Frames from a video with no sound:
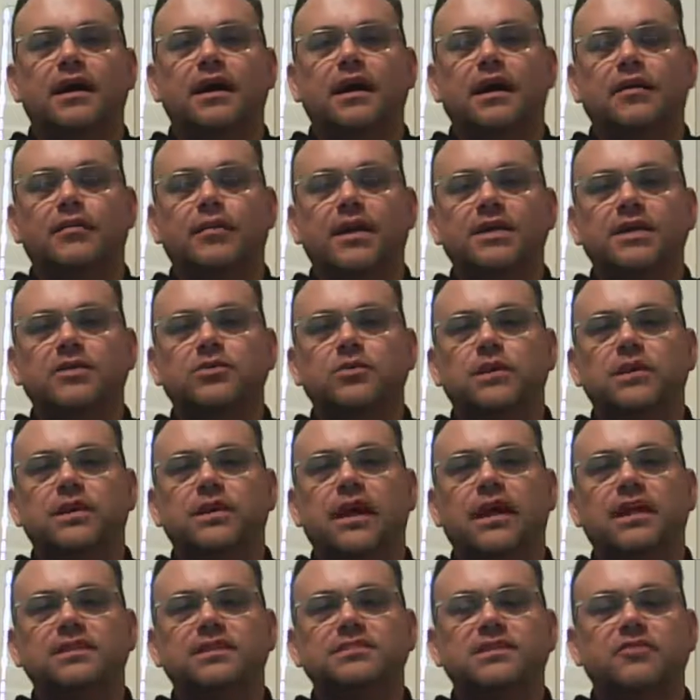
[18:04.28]
Um, I do a
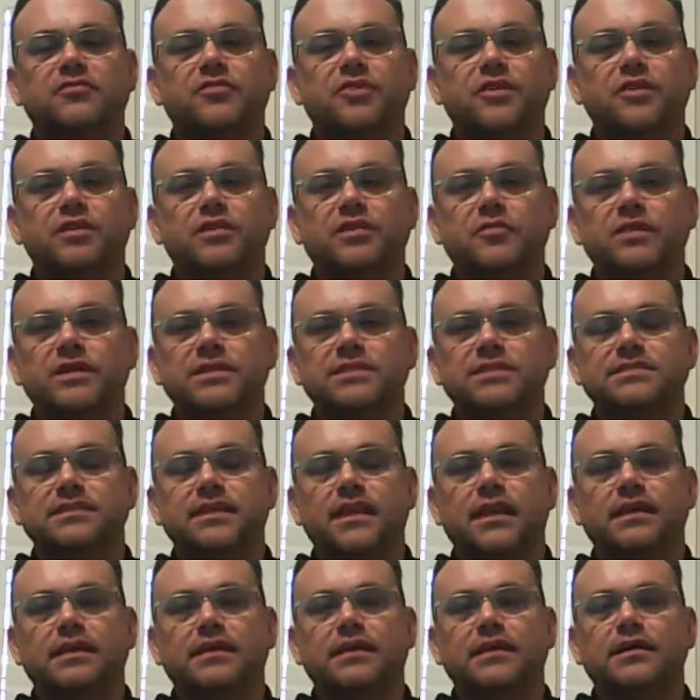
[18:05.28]
lot of stuff here in
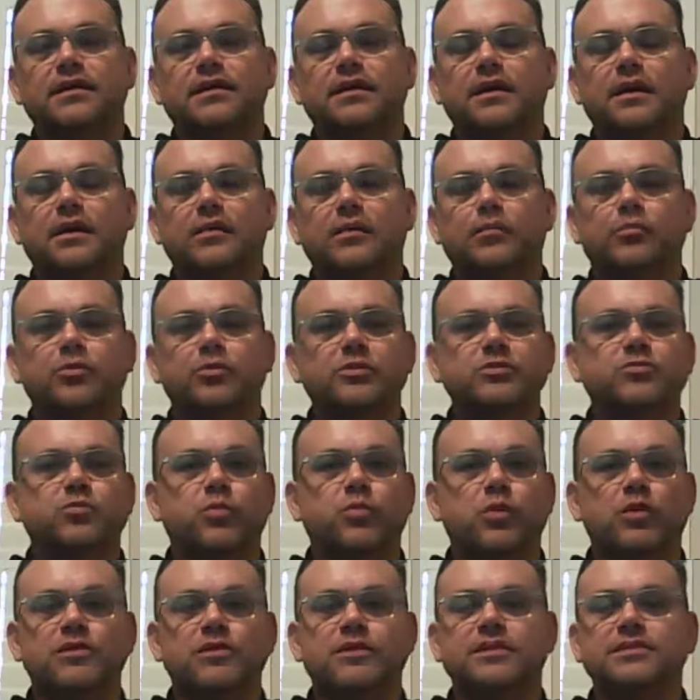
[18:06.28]
Louisiana. Uh,
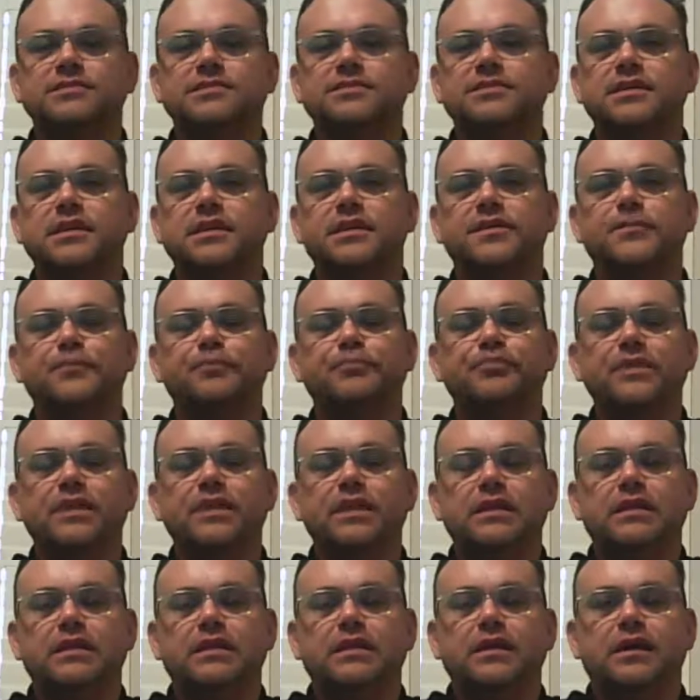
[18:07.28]
Bruce Wilkinson,
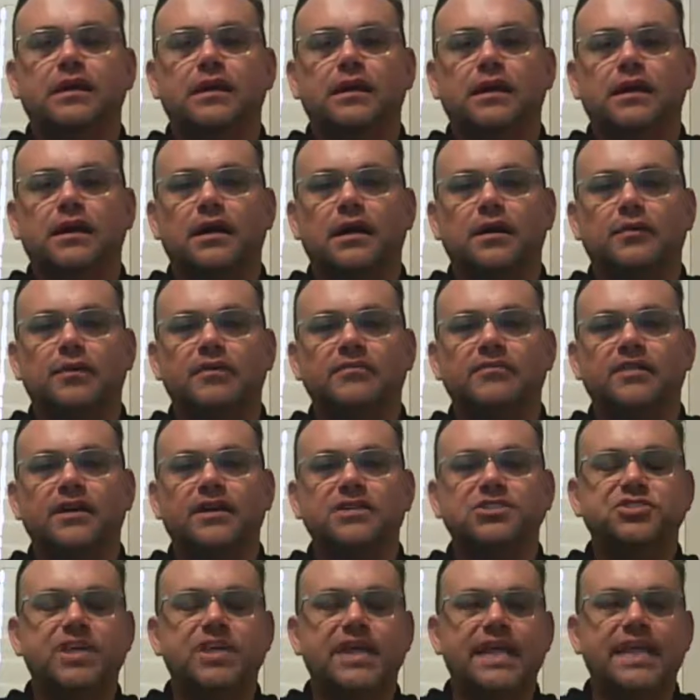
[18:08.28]
um, I've
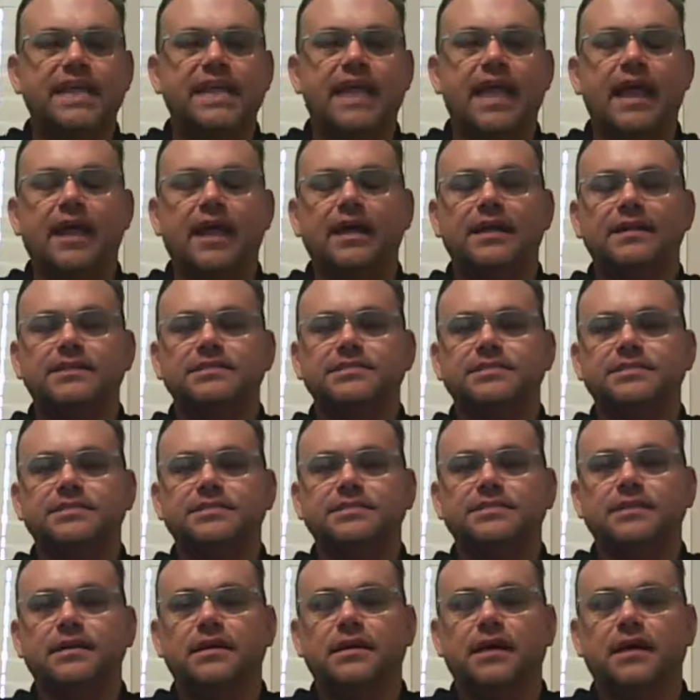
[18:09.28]
got Gene
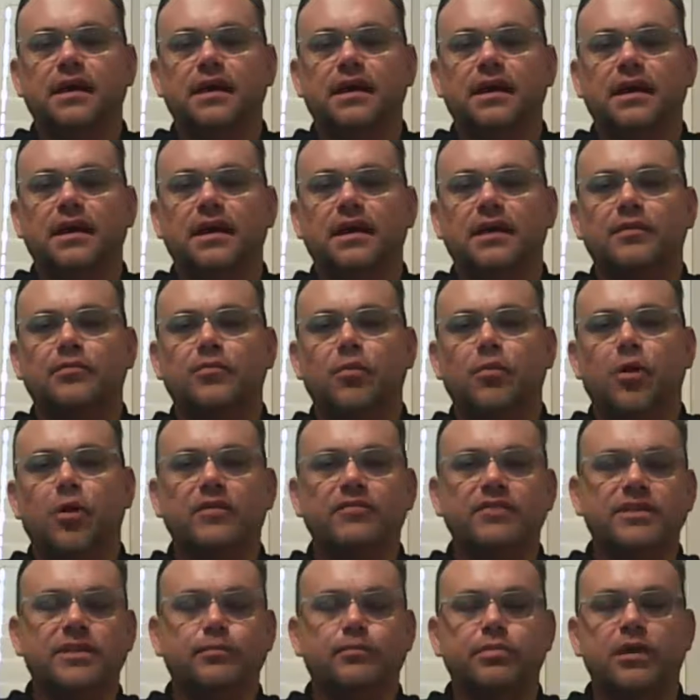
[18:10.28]
Gatz, uh,
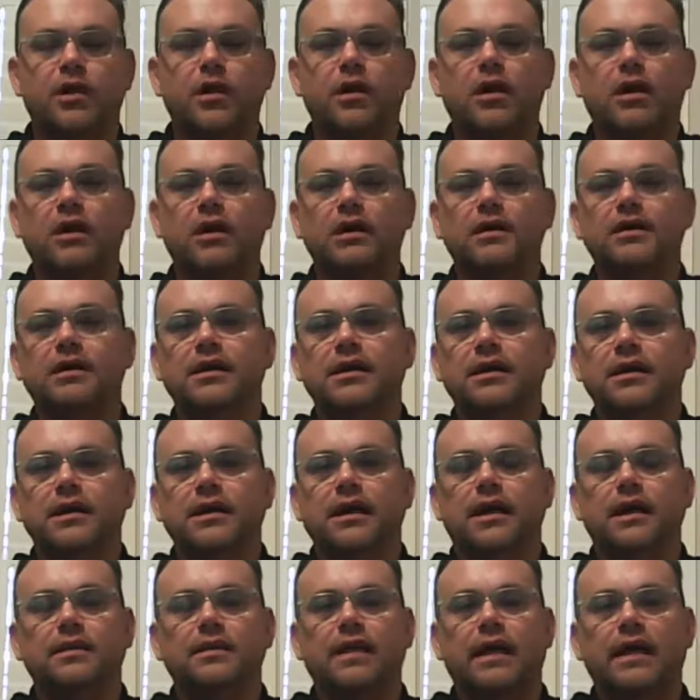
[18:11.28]
Marvin LeBlanc.
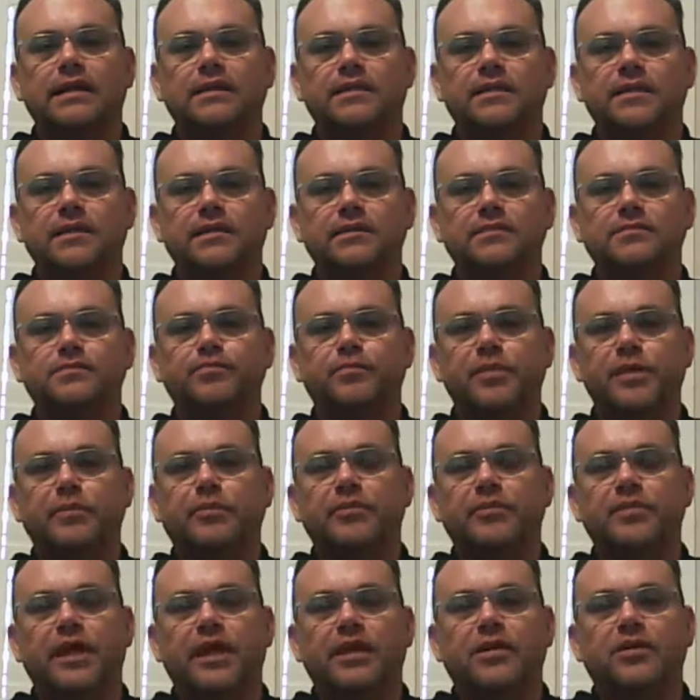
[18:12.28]
A lot of the
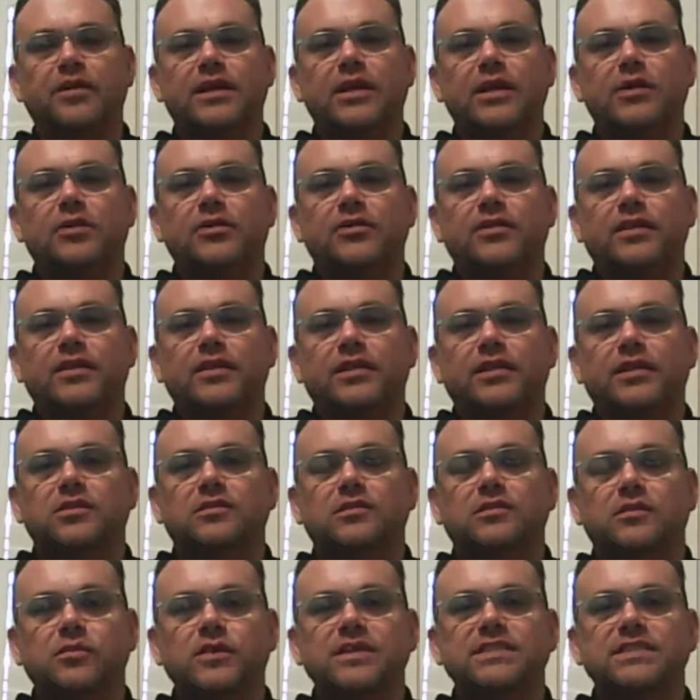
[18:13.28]
people that are here in the
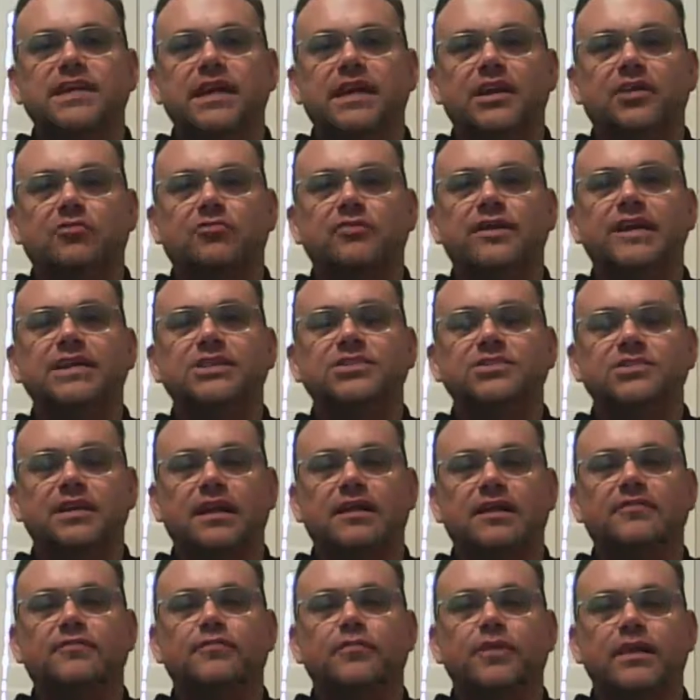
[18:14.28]
Louisiana
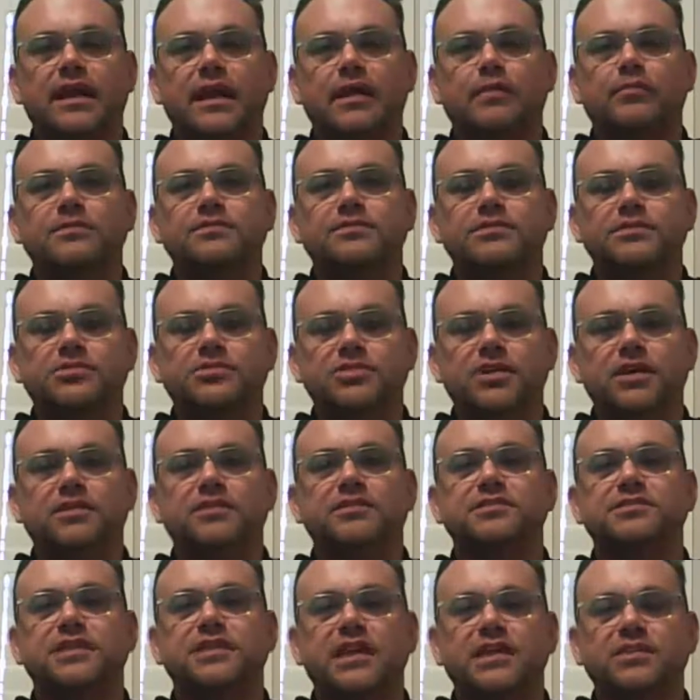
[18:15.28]
region, I've been able to
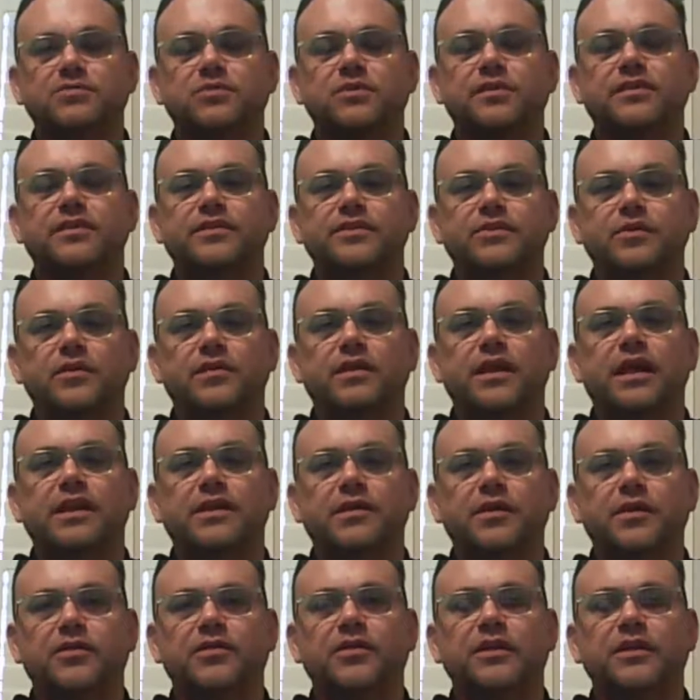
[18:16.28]
share the stage with and do a
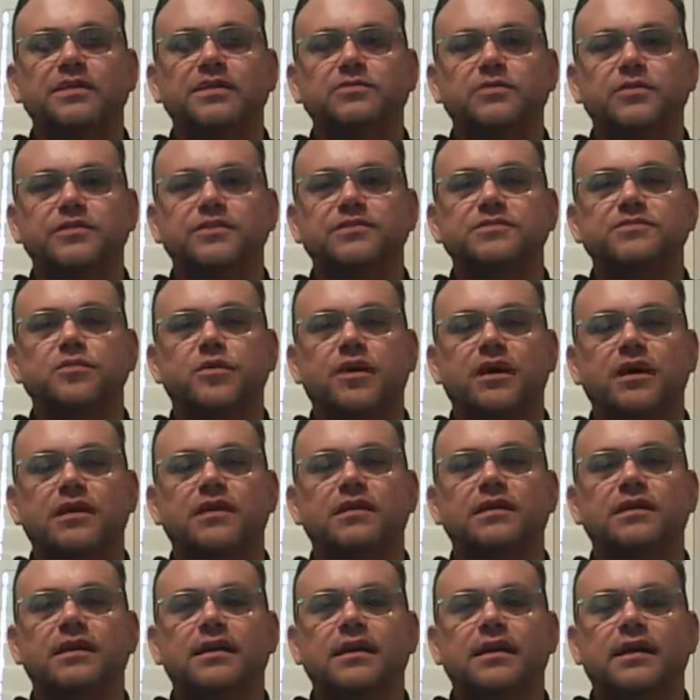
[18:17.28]
lot of good things with as
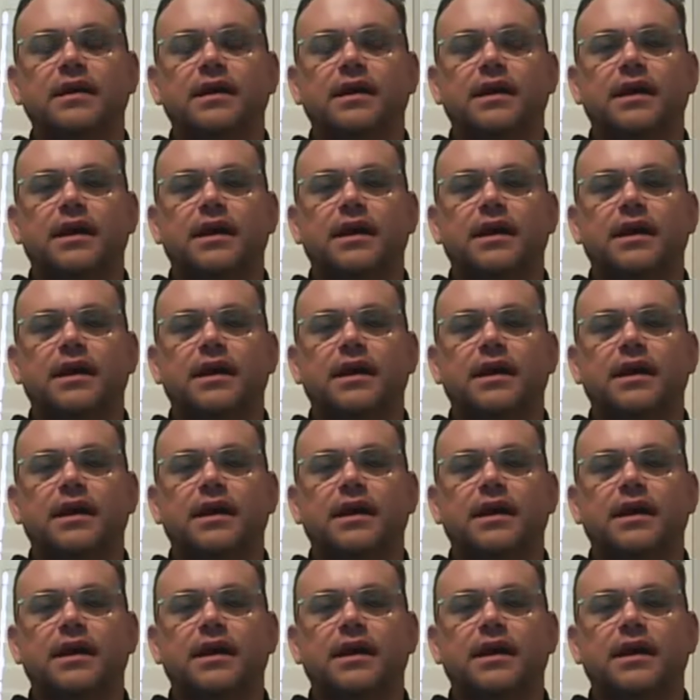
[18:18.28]
well.